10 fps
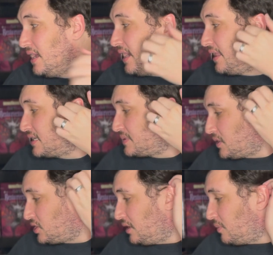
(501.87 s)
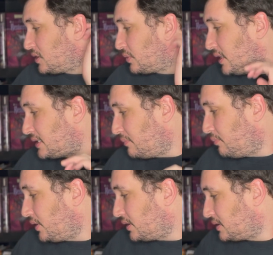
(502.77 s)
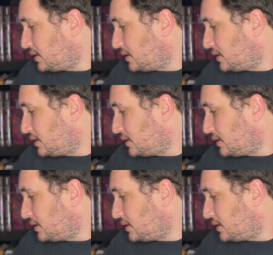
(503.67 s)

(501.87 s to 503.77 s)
And then especially in the most recent books,